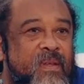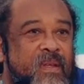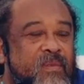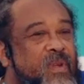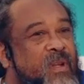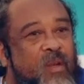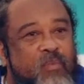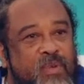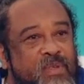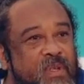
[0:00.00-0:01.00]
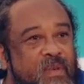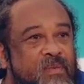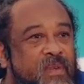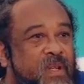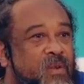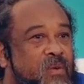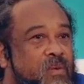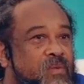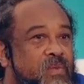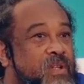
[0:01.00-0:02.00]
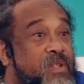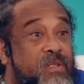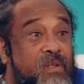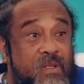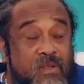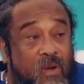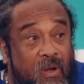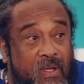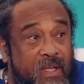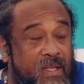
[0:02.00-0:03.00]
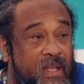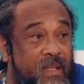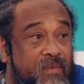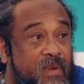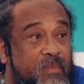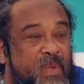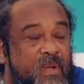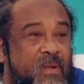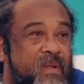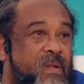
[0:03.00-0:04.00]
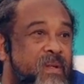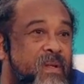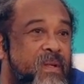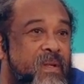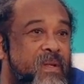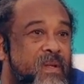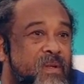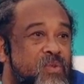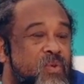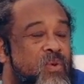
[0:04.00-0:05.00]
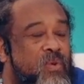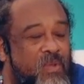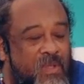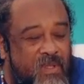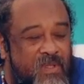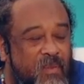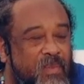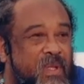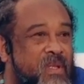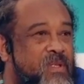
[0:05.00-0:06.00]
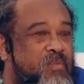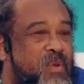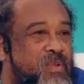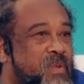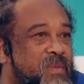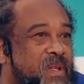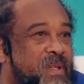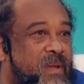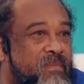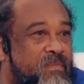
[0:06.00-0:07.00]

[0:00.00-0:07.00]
If they're not perceived, they don't register at all that they even appeared. So something is perceiving them